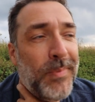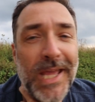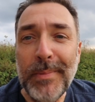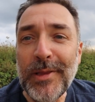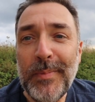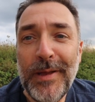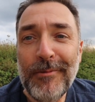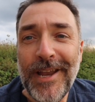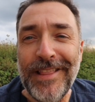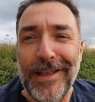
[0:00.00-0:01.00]
to be able to be
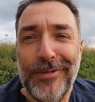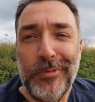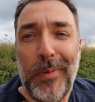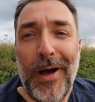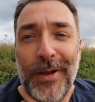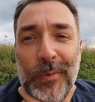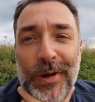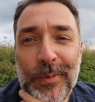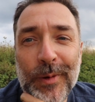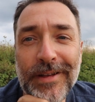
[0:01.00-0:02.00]
right at that spot
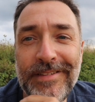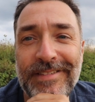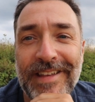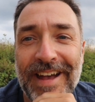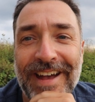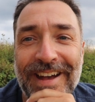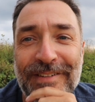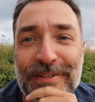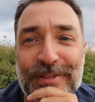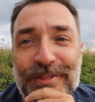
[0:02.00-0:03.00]
where he was
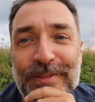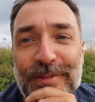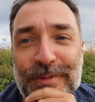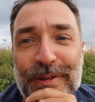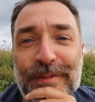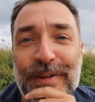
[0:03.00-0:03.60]
very,